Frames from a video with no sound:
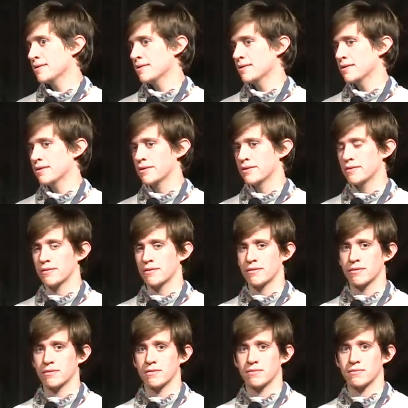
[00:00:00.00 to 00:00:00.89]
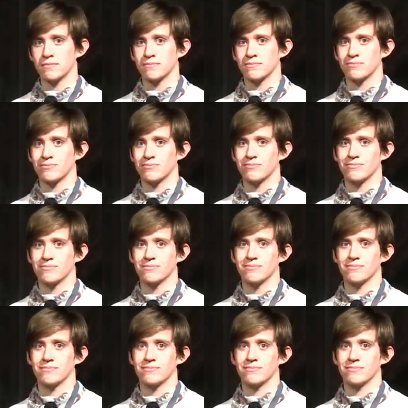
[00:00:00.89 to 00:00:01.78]

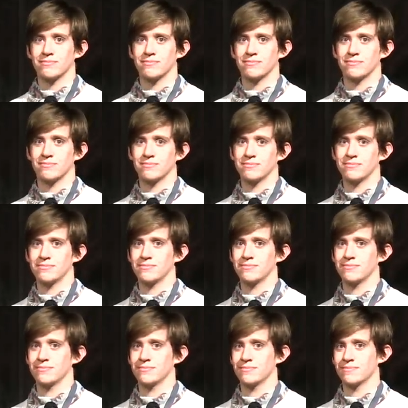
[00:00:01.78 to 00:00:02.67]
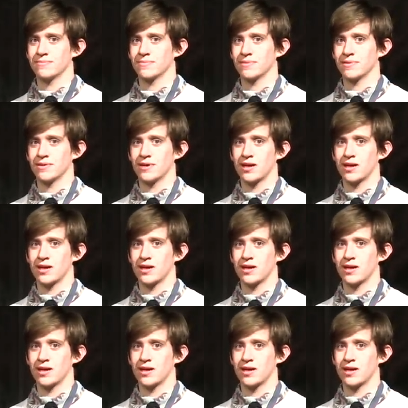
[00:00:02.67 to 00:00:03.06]
Nobody speaks.